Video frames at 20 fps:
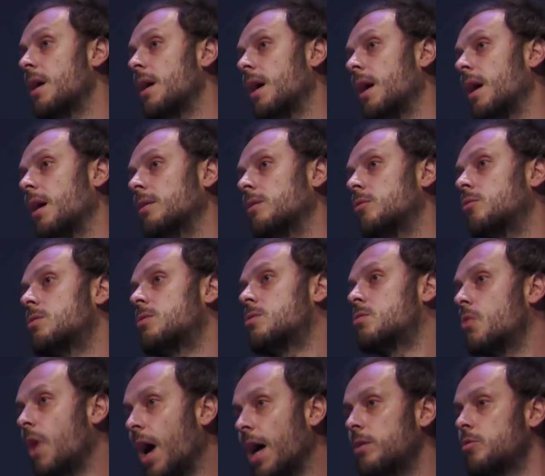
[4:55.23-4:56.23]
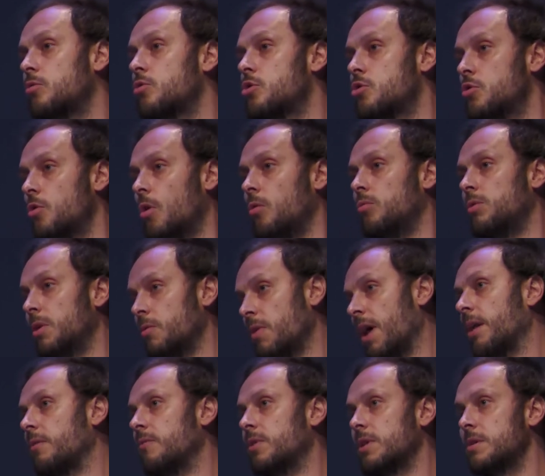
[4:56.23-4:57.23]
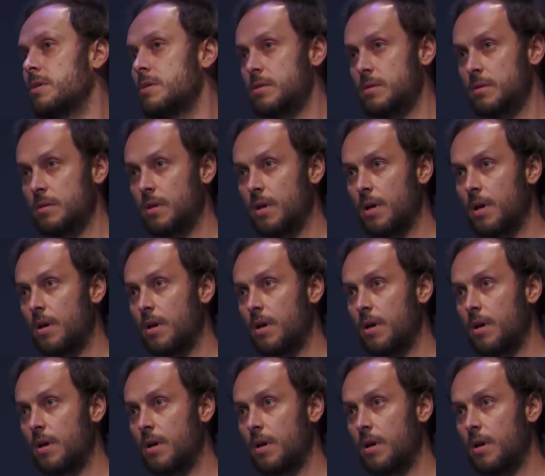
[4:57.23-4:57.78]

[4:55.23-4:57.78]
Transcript: Uh, try to show the relevance,